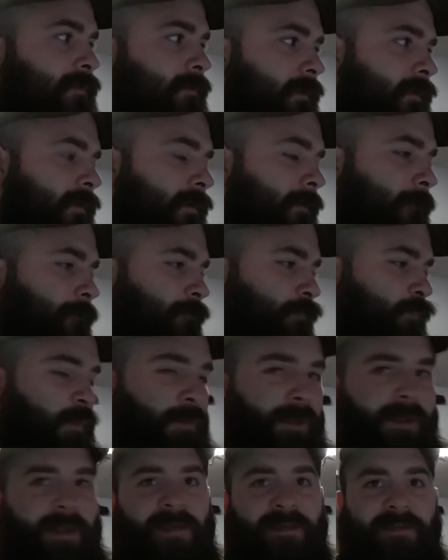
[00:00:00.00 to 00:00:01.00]
one of
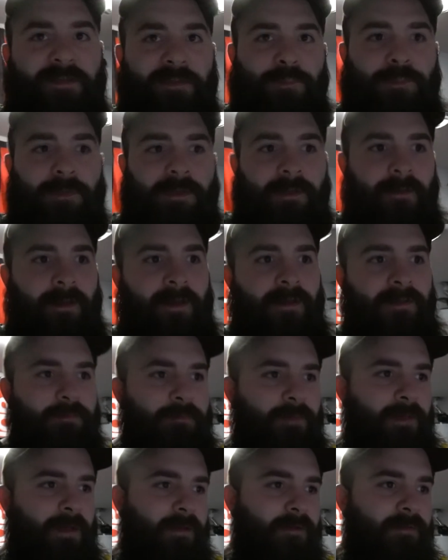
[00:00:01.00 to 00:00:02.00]
my license plate lights
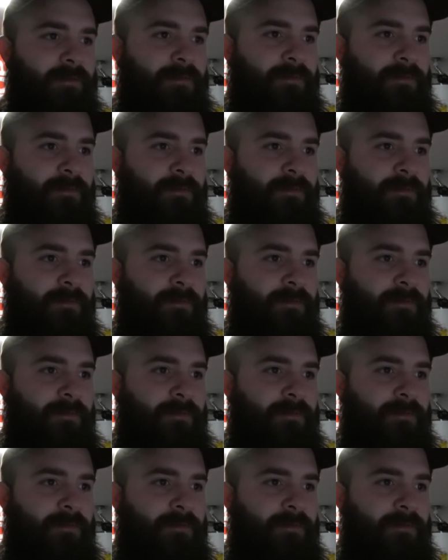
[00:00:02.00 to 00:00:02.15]
went out,